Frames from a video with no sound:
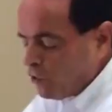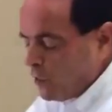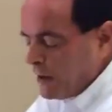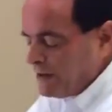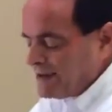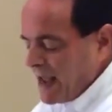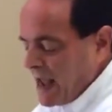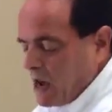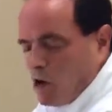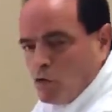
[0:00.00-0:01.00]
the way
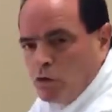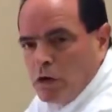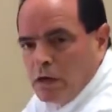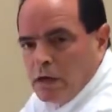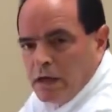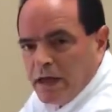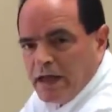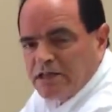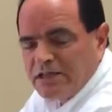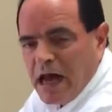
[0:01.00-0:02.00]
down,
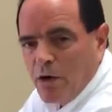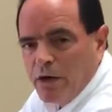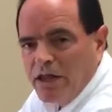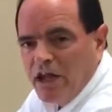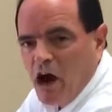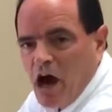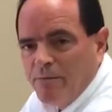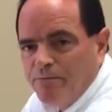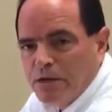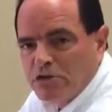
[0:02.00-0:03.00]
it's now in the
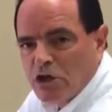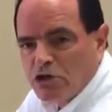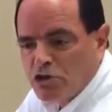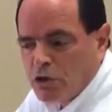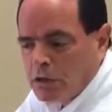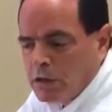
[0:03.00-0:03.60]
on position.